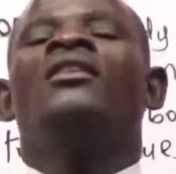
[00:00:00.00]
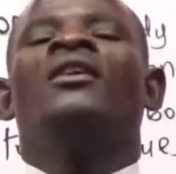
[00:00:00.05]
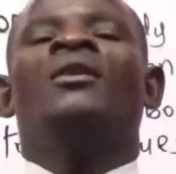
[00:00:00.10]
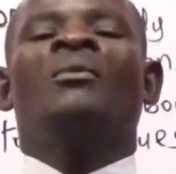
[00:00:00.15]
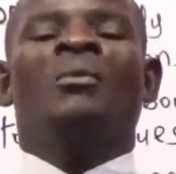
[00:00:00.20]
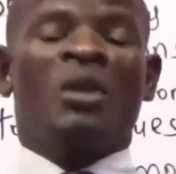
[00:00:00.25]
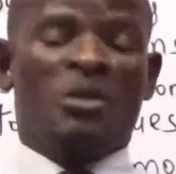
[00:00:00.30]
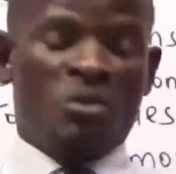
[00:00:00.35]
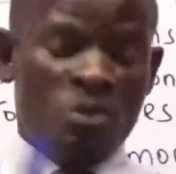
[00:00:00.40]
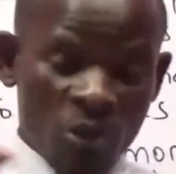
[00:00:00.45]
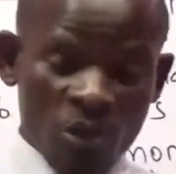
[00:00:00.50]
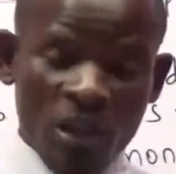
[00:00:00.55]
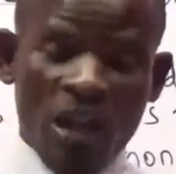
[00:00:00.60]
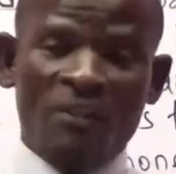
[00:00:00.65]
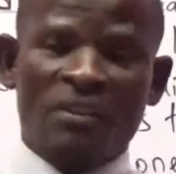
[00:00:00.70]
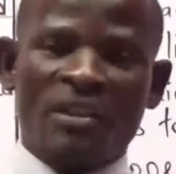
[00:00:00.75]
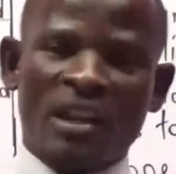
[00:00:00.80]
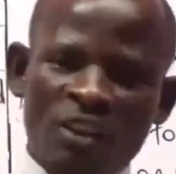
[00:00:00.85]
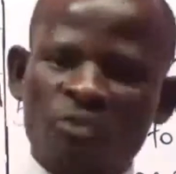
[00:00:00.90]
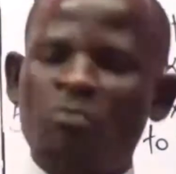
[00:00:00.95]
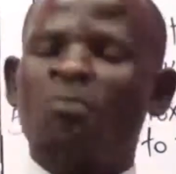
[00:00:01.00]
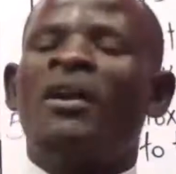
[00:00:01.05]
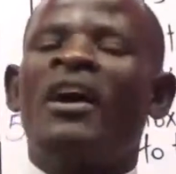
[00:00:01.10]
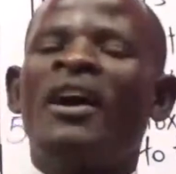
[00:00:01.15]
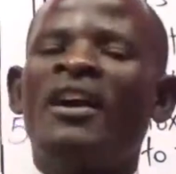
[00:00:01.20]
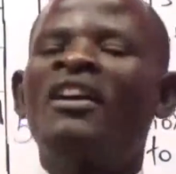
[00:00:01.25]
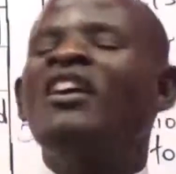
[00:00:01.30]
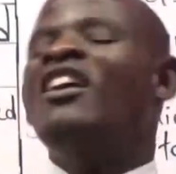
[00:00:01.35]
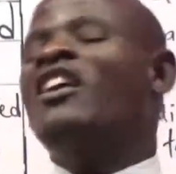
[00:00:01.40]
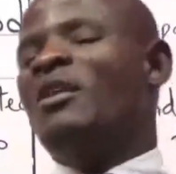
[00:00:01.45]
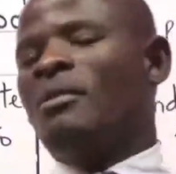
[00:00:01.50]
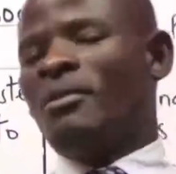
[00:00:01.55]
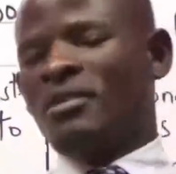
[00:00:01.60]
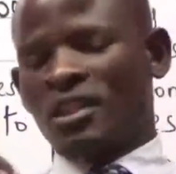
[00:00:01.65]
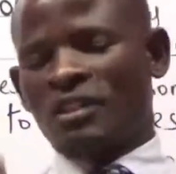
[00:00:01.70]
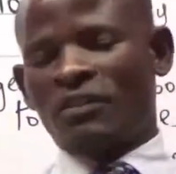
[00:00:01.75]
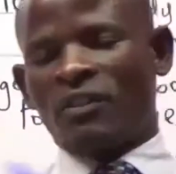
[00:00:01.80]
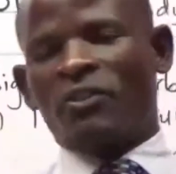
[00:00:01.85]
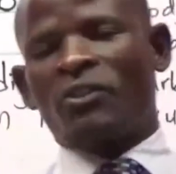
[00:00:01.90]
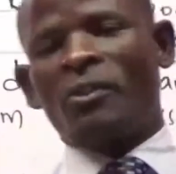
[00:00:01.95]
When you don't have enough blood, you
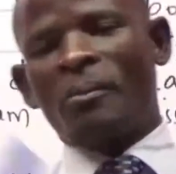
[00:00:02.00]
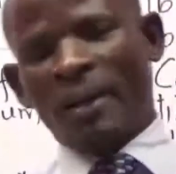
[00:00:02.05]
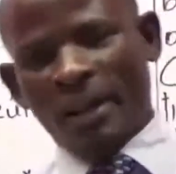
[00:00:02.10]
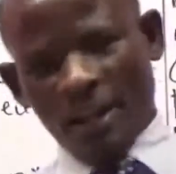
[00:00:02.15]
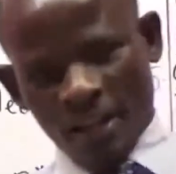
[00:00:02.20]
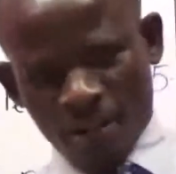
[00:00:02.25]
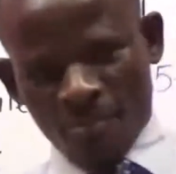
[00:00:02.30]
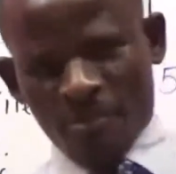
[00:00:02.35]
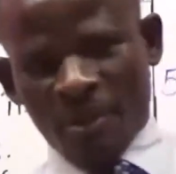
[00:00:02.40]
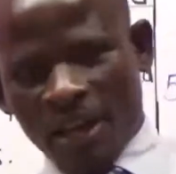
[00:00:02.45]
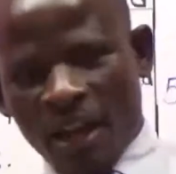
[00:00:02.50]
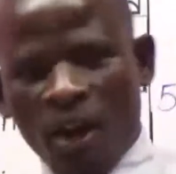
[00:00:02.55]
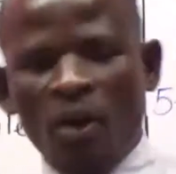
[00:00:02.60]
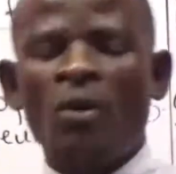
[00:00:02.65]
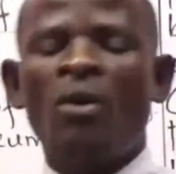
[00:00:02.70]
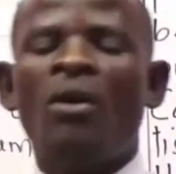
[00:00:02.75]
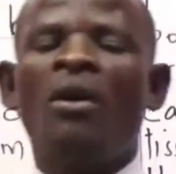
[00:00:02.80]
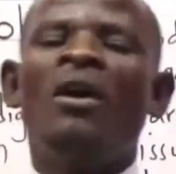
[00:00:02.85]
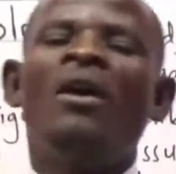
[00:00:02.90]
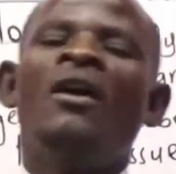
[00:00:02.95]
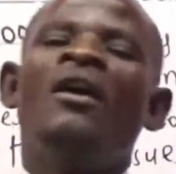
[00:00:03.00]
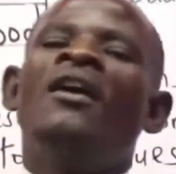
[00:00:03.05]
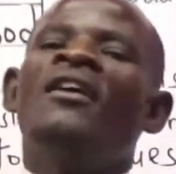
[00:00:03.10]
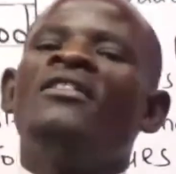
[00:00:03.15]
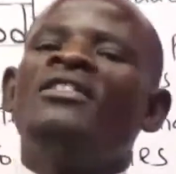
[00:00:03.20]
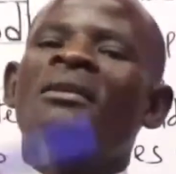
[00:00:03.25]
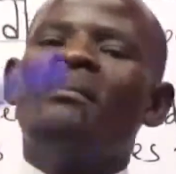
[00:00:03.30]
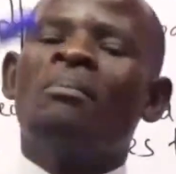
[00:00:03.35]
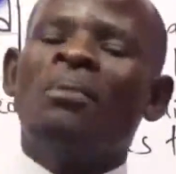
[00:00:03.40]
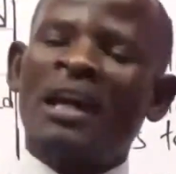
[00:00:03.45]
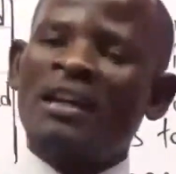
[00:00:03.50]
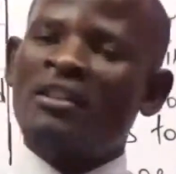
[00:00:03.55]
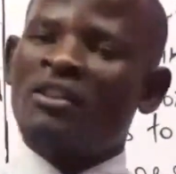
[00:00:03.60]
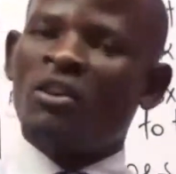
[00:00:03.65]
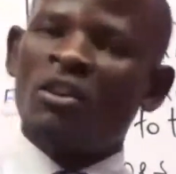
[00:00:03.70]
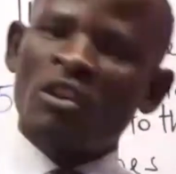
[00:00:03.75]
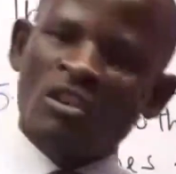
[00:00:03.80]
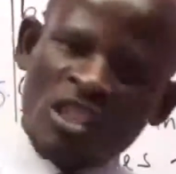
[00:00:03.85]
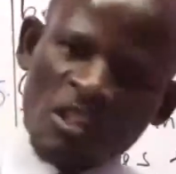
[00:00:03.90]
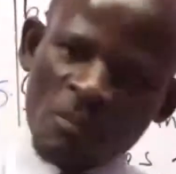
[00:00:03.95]
suffer from anemia. Now, the blood
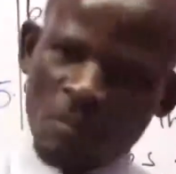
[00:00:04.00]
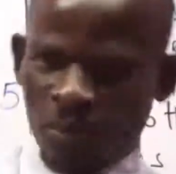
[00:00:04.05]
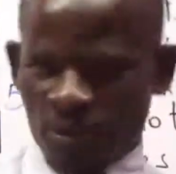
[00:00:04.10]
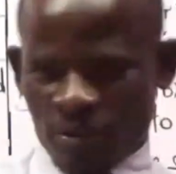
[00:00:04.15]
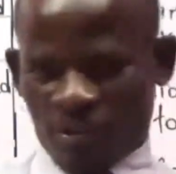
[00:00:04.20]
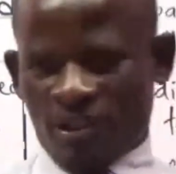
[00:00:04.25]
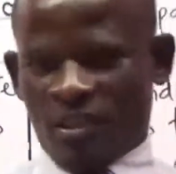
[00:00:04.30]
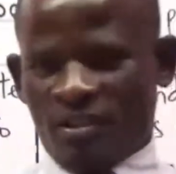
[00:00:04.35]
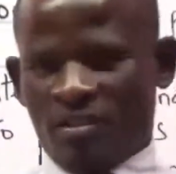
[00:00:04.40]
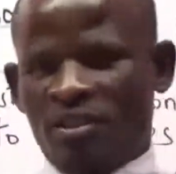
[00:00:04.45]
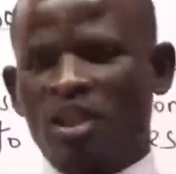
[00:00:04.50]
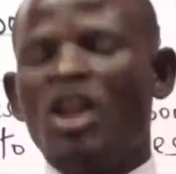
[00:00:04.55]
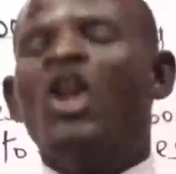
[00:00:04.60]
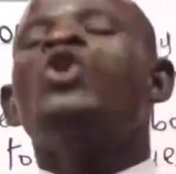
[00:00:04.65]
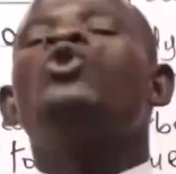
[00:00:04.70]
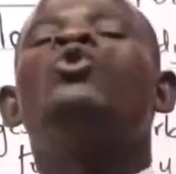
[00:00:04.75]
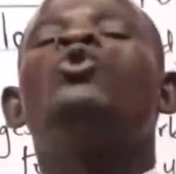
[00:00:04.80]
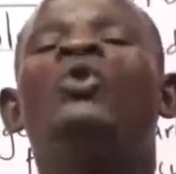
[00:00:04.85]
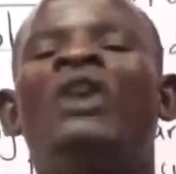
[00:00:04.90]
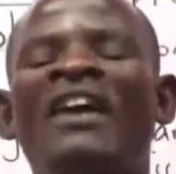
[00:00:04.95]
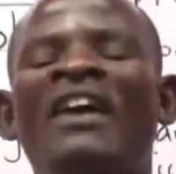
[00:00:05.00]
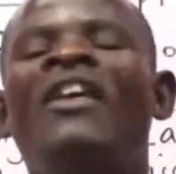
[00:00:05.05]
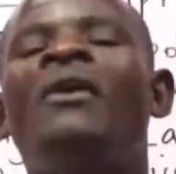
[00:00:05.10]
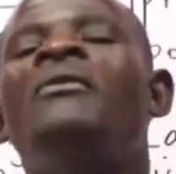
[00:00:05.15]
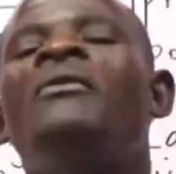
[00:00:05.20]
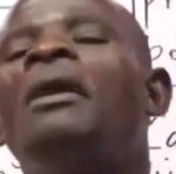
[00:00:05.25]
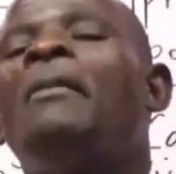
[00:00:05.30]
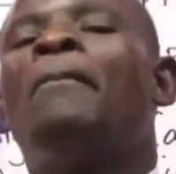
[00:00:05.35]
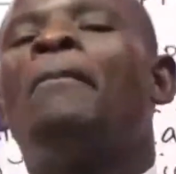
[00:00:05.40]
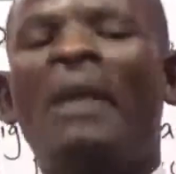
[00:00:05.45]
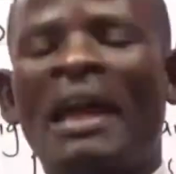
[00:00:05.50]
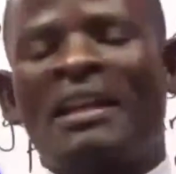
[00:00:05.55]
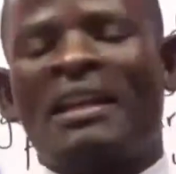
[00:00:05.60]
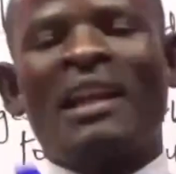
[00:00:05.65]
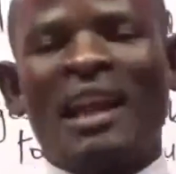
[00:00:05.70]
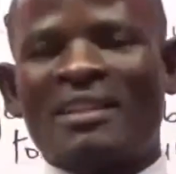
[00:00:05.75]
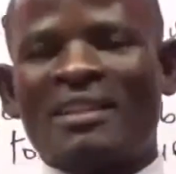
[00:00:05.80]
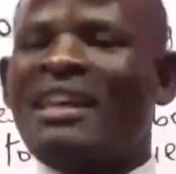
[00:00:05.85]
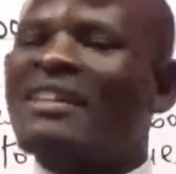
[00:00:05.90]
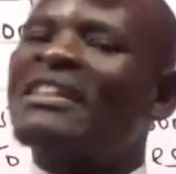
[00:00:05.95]
clotting process, together with the
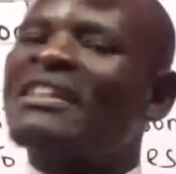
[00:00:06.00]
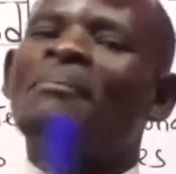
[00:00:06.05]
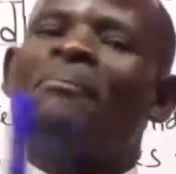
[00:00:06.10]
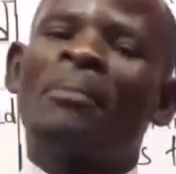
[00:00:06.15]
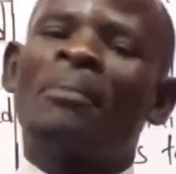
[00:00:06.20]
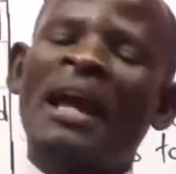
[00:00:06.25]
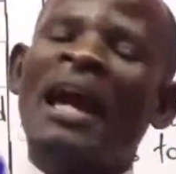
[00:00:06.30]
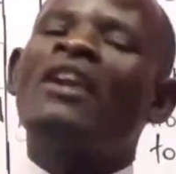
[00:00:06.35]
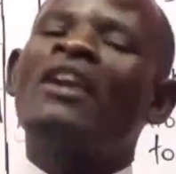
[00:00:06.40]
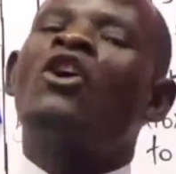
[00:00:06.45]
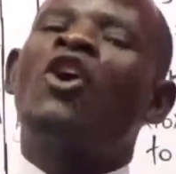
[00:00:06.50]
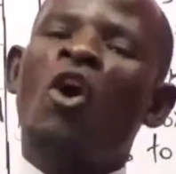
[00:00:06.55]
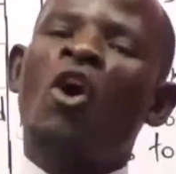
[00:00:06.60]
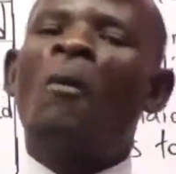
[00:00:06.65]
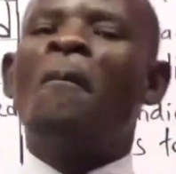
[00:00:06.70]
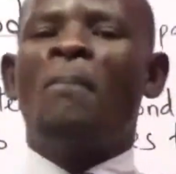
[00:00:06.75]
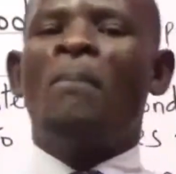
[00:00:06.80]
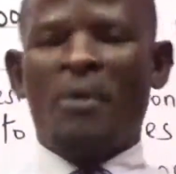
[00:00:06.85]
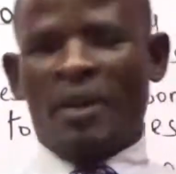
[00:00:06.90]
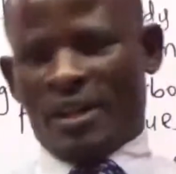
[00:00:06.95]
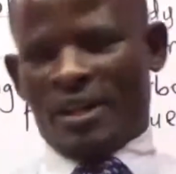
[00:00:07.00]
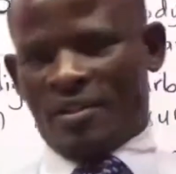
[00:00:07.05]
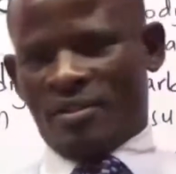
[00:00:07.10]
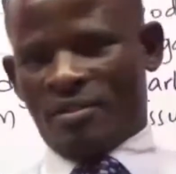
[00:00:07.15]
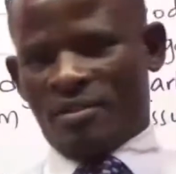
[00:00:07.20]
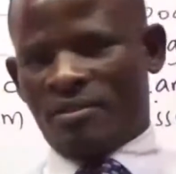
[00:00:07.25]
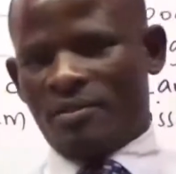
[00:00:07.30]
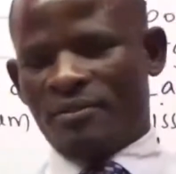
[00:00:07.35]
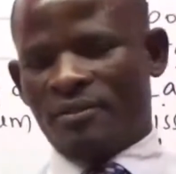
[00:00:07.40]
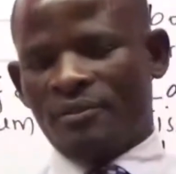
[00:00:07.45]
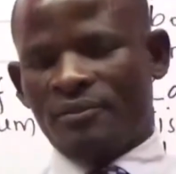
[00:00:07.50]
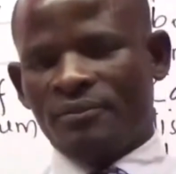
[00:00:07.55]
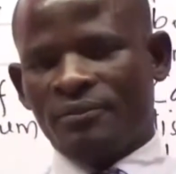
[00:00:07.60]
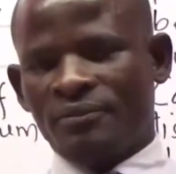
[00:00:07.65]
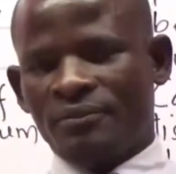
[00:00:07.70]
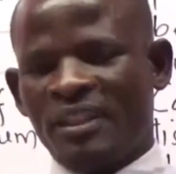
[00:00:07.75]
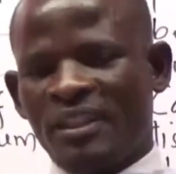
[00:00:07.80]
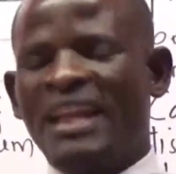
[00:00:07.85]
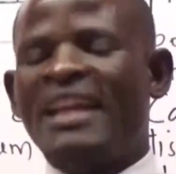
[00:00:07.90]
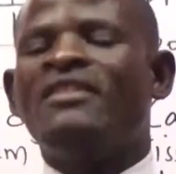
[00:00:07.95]
platelets as the blood component,
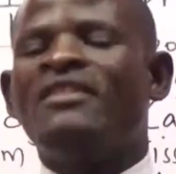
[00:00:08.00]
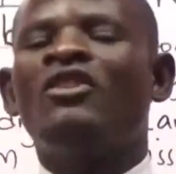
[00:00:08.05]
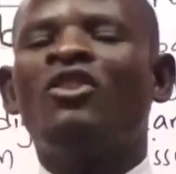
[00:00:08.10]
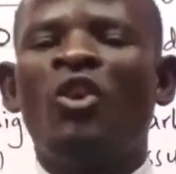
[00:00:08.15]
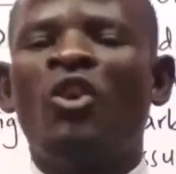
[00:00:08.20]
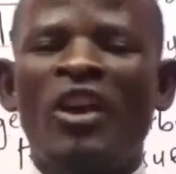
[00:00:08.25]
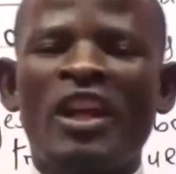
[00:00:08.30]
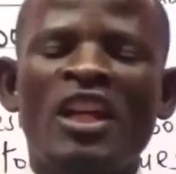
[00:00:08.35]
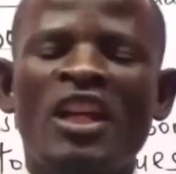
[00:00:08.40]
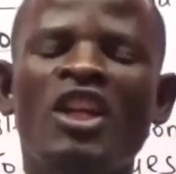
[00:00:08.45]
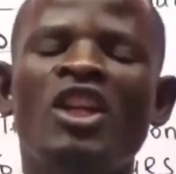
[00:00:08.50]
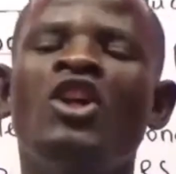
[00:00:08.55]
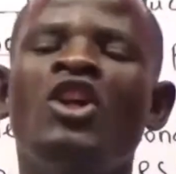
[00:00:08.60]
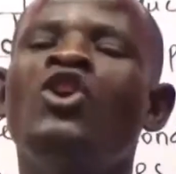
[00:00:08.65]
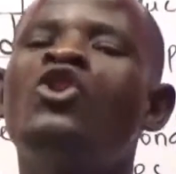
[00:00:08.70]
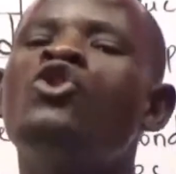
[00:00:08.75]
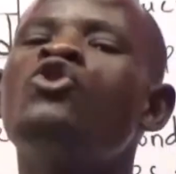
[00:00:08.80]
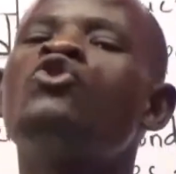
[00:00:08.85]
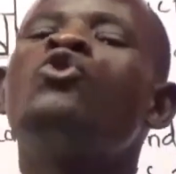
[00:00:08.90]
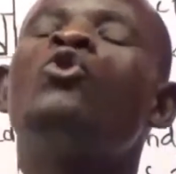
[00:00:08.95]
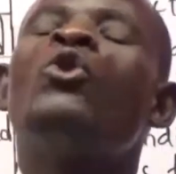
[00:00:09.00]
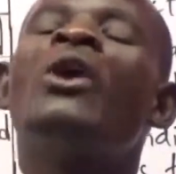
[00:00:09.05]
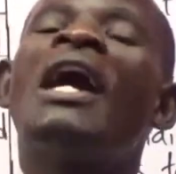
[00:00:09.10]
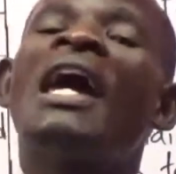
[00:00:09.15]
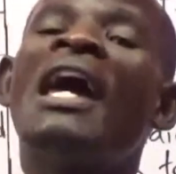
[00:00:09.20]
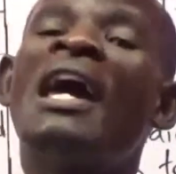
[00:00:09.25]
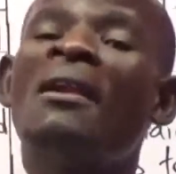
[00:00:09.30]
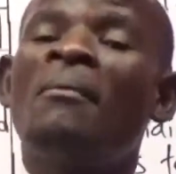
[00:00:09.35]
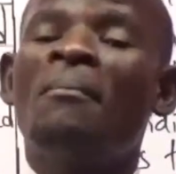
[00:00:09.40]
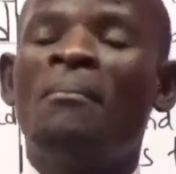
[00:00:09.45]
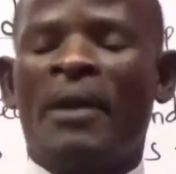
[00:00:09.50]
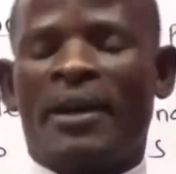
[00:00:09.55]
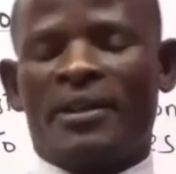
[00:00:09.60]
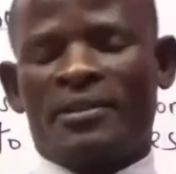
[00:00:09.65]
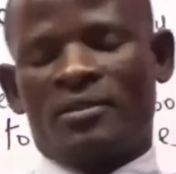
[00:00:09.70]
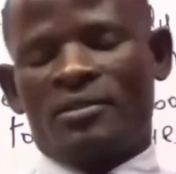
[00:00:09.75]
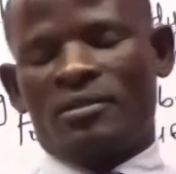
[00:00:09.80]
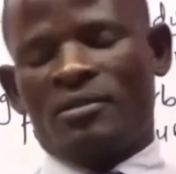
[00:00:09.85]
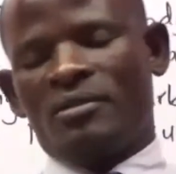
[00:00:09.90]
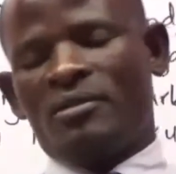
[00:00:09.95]
is going to help
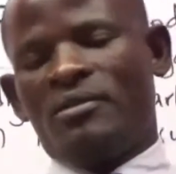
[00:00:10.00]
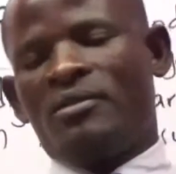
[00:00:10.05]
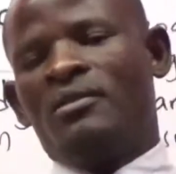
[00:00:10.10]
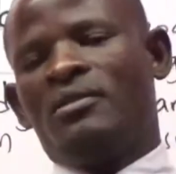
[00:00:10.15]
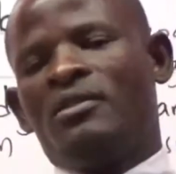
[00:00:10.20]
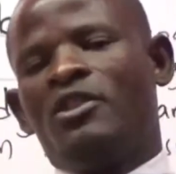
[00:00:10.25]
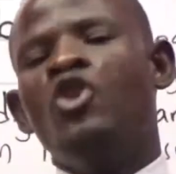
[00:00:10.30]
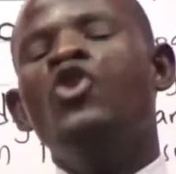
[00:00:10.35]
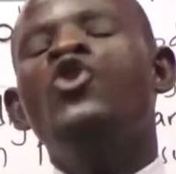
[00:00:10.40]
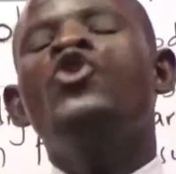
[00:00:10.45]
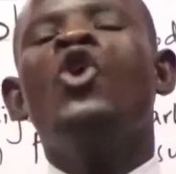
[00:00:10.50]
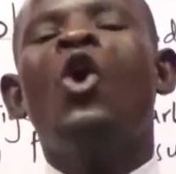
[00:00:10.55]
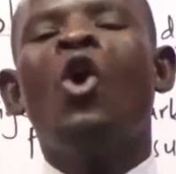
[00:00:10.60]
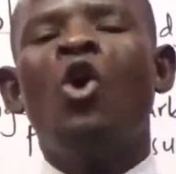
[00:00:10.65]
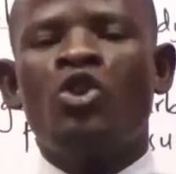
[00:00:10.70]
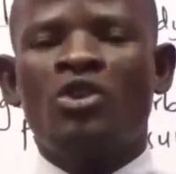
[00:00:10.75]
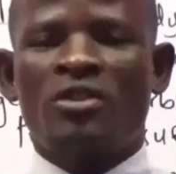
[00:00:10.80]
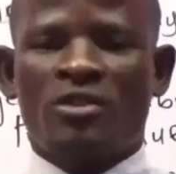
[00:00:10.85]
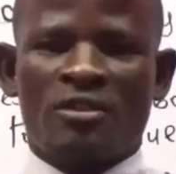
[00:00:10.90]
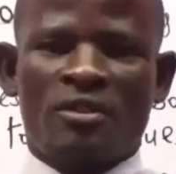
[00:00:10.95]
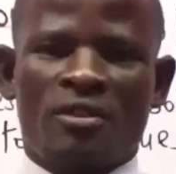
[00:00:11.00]
us not